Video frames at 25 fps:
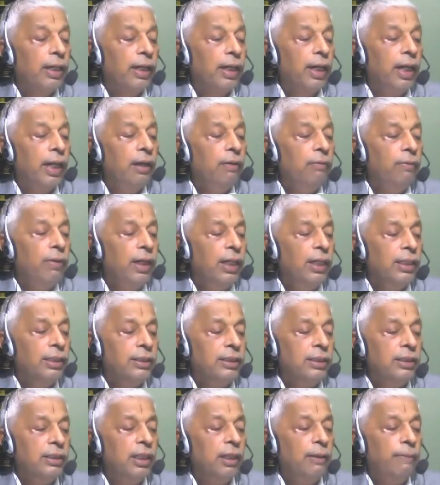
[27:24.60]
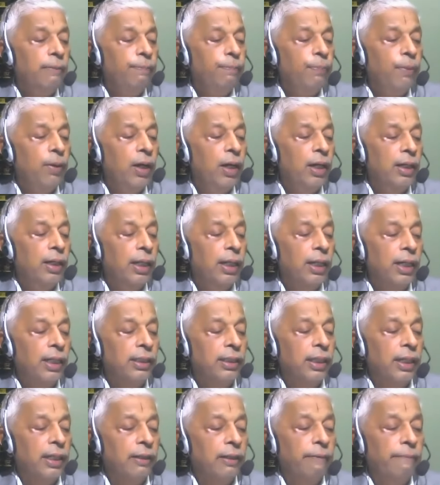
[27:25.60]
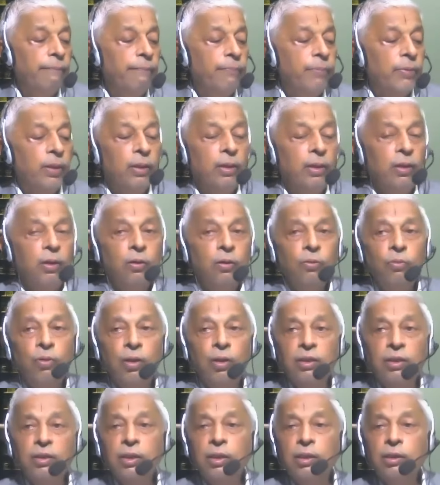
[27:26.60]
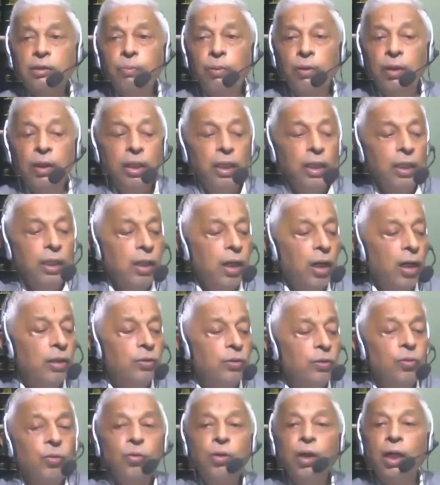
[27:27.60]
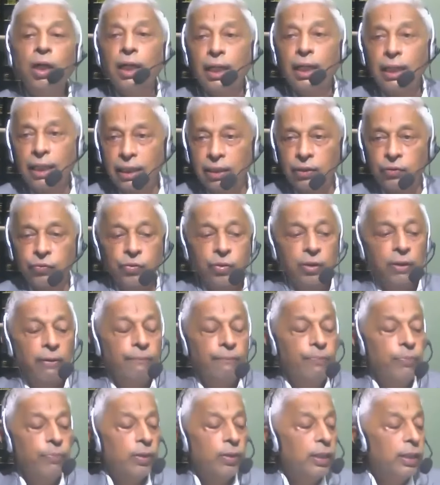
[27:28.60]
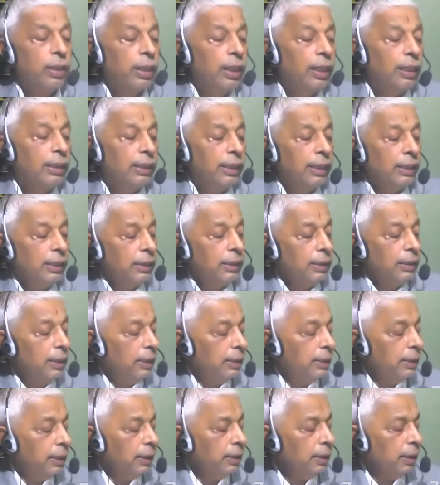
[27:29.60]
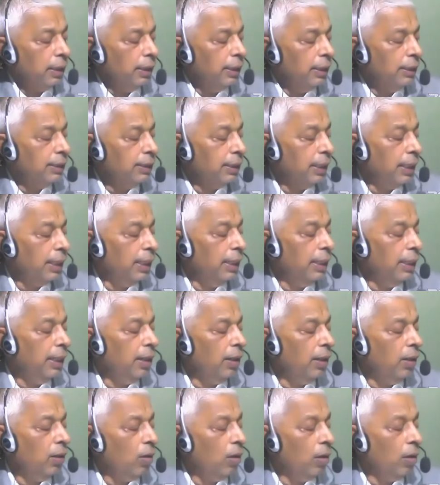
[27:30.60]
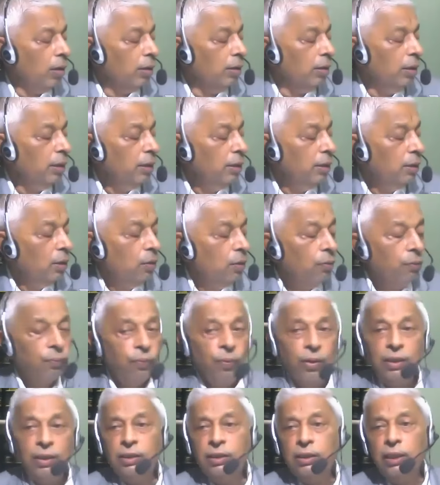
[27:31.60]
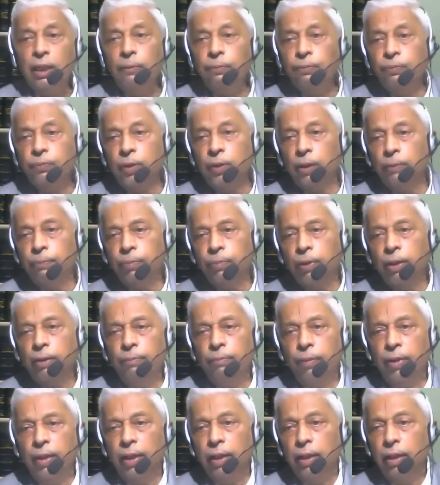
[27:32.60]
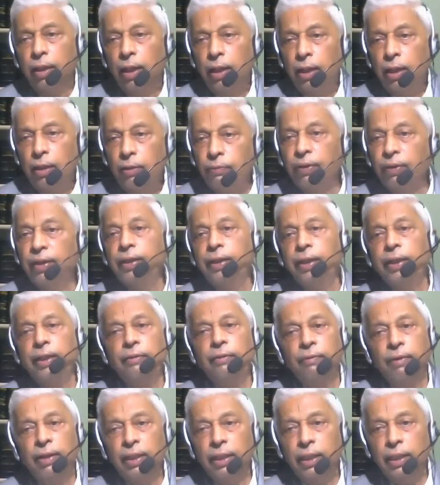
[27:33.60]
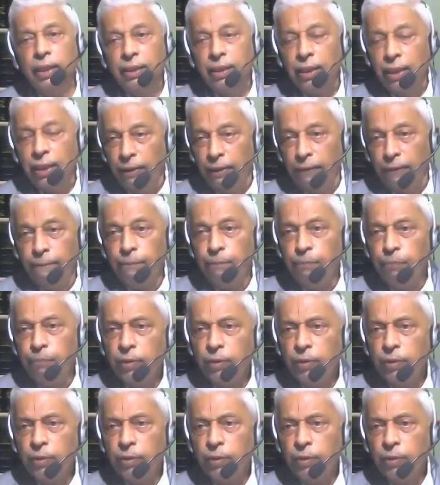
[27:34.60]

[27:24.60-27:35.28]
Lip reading: Revanna Siddappa and another versus Mallikarjun and others. This decision is rendered on 1st of September 2023.